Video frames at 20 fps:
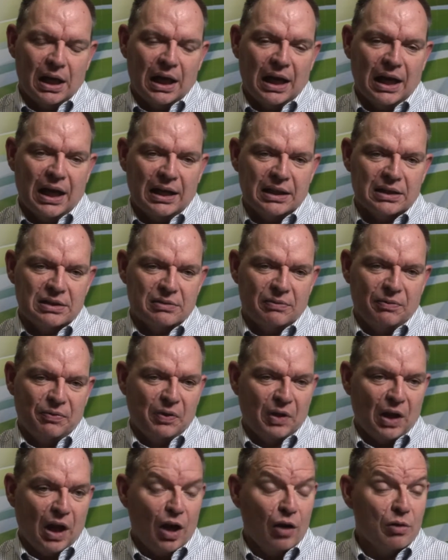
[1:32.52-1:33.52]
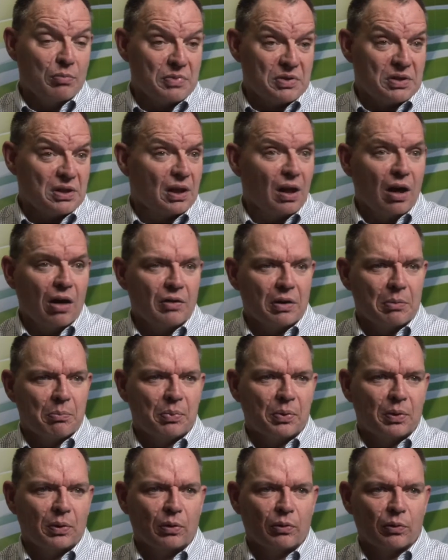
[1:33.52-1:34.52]
And for the homes that are
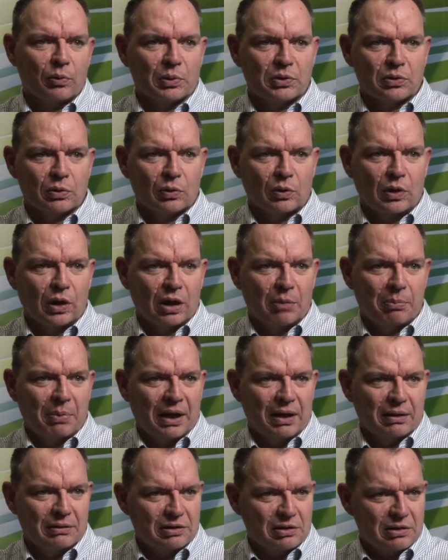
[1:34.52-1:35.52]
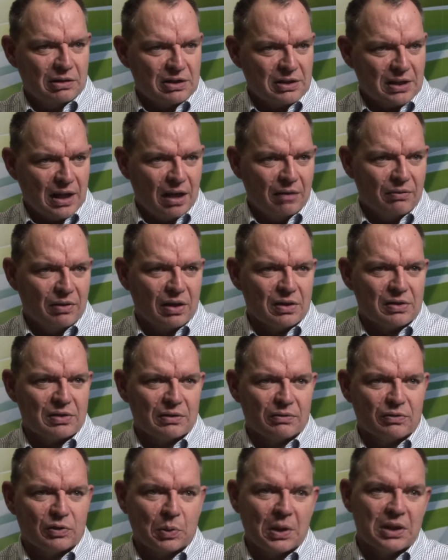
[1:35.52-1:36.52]
improved, we're talking about savings
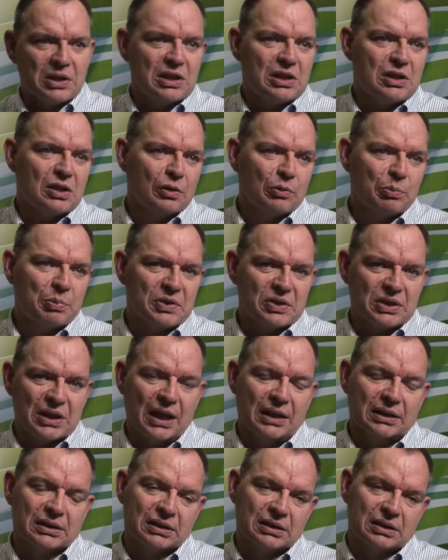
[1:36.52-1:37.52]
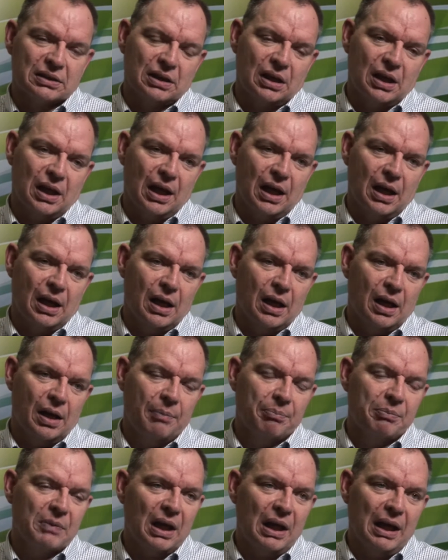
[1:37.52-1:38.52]
of 22%
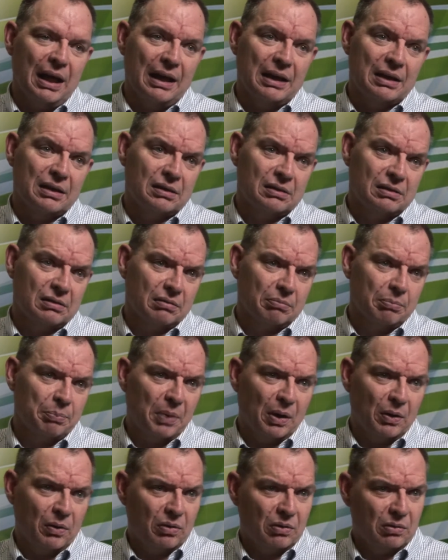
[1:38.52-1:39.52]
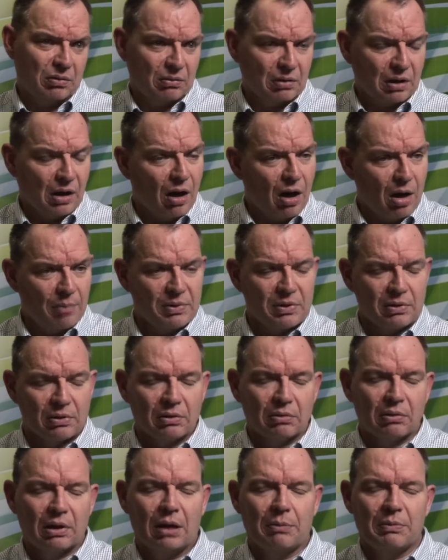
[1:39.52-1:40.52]
in both carbon
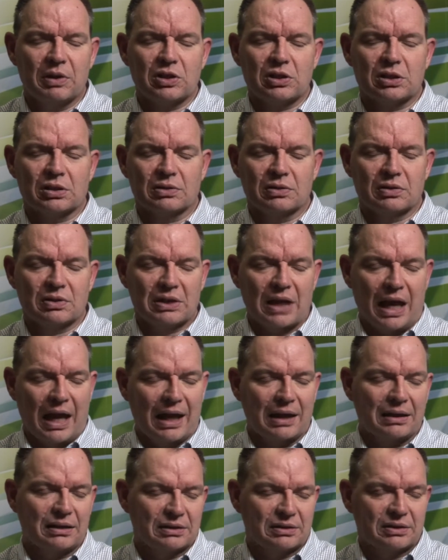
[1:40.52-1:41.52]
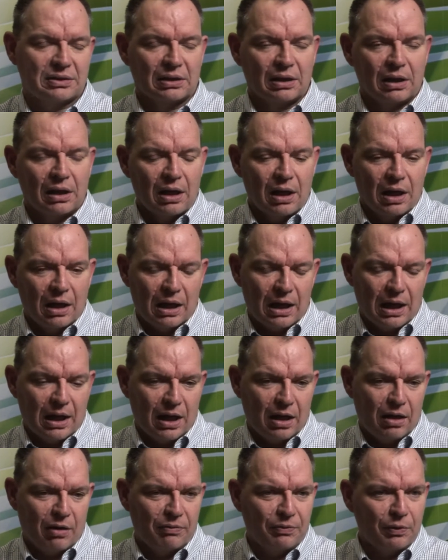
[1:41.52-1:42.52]
emissions and
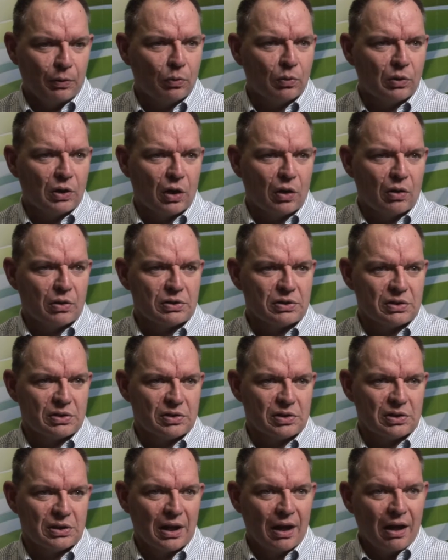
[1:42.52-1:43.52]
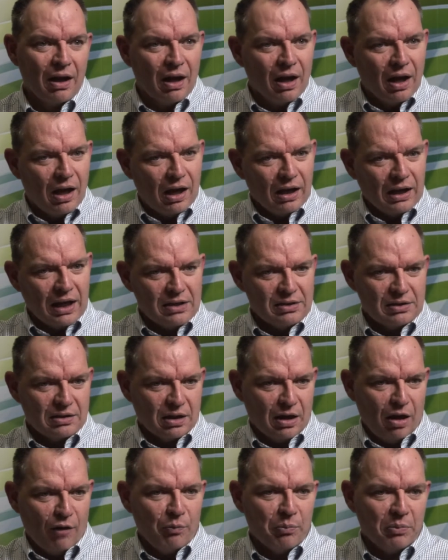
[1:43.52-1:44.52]
fuel costs, against the
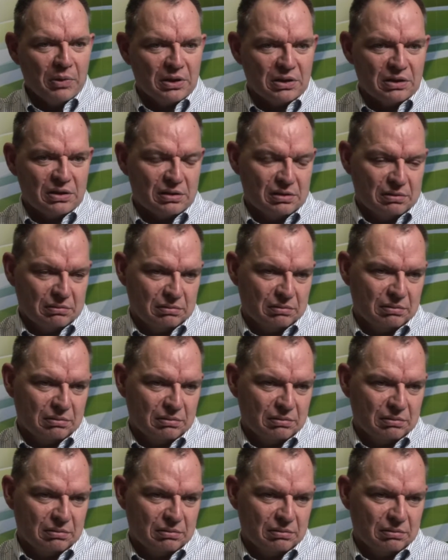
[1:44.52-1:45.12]
government's